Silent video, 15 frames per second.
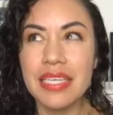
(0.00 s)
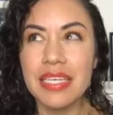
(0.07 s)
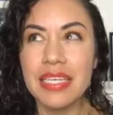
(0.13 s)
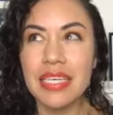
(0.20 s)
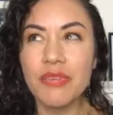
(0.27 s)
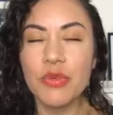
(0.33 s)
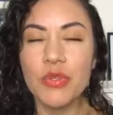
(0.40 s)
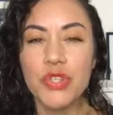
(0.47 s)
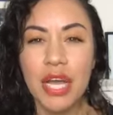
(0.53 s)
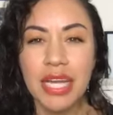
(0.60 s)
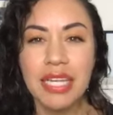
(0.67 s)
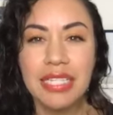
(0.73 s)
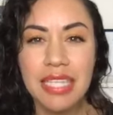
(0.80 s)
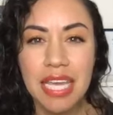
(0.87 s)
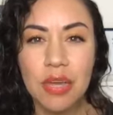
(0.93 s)
if you try to
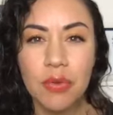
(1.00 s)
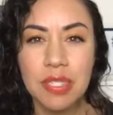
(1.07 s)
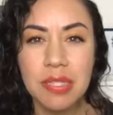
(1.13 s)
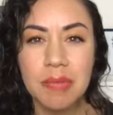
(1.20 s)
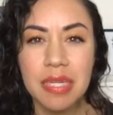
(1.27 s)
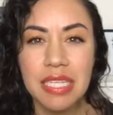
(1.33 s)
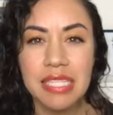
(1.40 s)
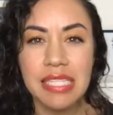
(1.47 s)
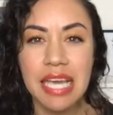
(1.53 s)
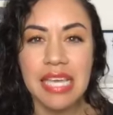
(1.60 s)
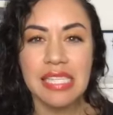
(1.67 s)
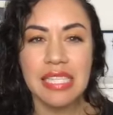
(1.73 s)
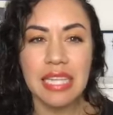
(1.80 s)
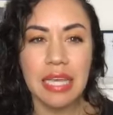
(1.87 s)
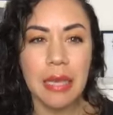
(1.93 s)
take what somebody says
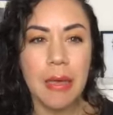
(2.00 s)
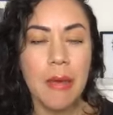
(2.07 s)
and like